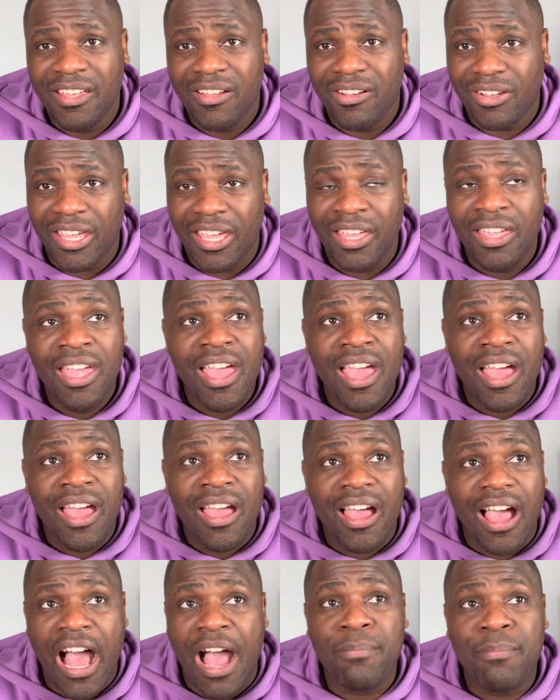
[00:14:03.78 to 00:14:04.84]
okay?
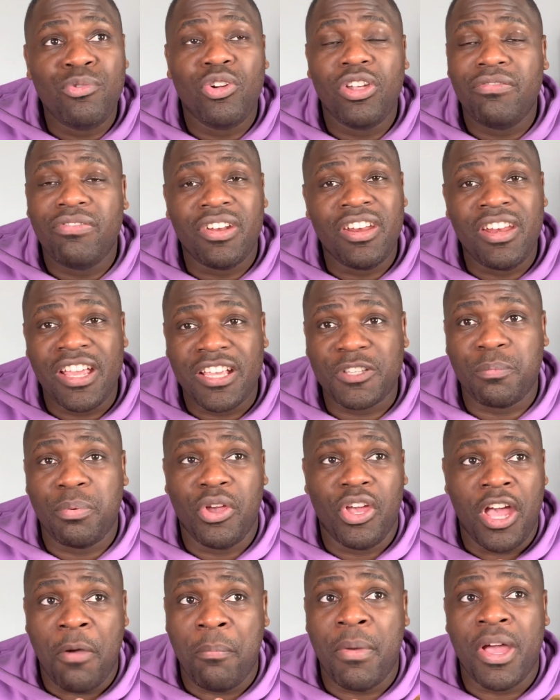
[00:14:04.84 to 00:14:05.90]
I'm not even an expert
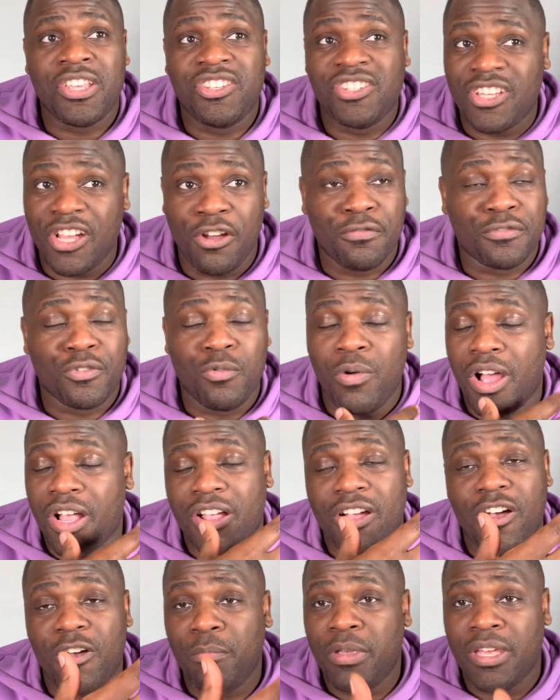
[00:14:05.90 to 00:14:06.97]
at myself, so I
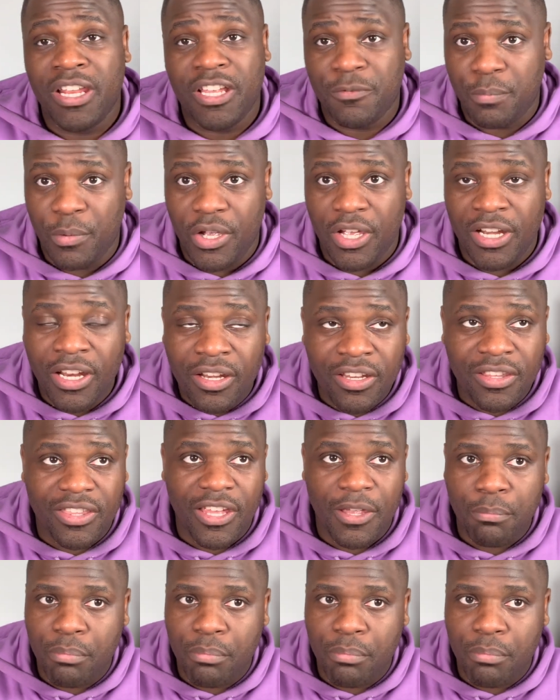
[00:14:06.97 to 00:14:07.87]
can't be an expert in anything.